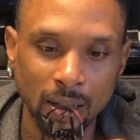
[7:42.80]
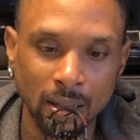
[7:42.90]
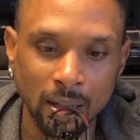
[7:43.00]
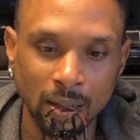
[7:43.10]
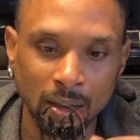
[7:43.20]

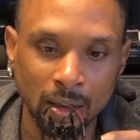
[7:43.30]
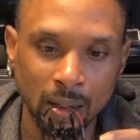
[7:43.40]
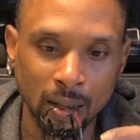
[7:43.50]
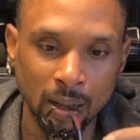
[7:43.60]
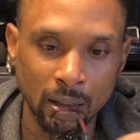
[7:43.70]

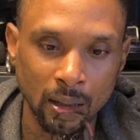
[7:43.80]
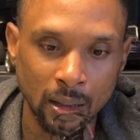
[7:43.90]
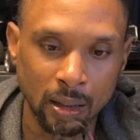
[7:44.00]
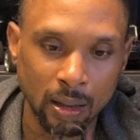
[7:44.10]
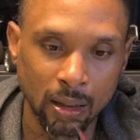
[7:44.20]

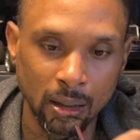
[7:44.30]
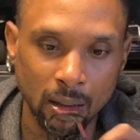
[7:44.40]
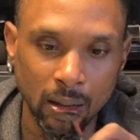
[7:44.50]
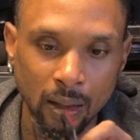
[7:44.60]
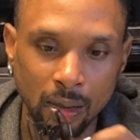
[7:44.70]

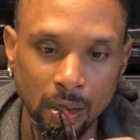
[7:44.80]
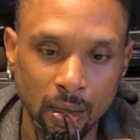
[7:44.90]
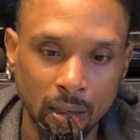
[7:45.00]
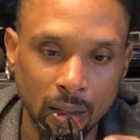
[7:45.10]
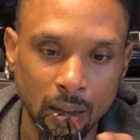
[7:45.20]

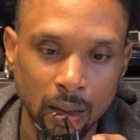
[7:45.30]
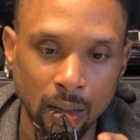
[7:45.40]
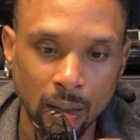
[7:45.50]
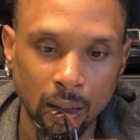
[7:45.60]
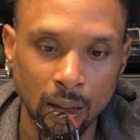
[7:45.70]

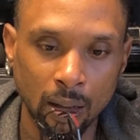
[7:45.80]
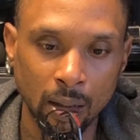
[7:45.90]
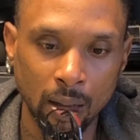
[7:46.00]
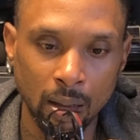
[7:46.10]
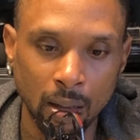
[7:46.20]

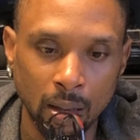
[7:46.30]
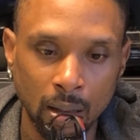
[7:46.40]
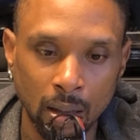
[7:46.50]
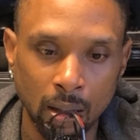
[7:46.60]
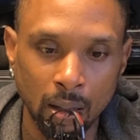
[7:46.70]

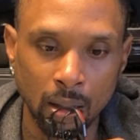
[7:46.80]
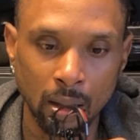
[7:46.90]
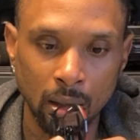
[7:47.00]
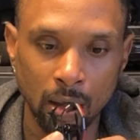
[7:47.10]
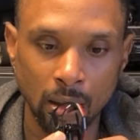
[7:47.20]

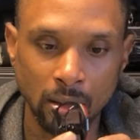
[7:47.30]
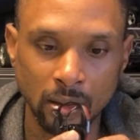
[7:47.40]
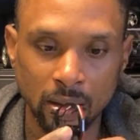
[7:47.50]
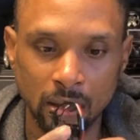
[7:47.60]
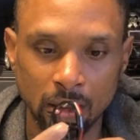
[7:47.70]

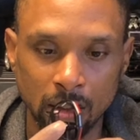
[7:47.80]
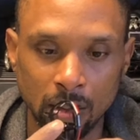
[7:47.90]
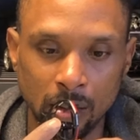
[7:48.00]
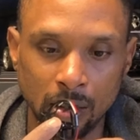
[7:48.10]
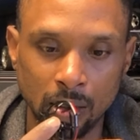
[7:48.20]

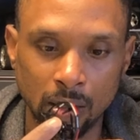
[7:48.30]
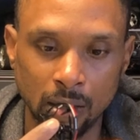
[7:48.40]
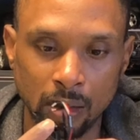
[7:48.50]
No one is speaking in this clip.